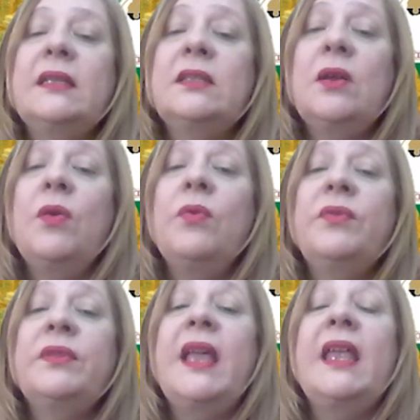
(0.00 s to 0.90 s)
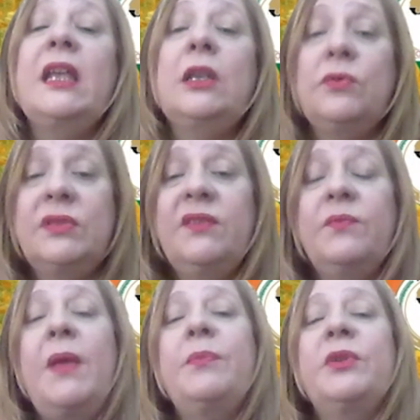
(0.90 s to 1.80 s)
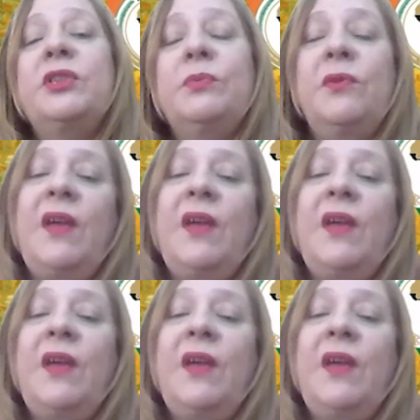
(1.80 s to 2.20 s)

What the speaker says: So the inclusive membership of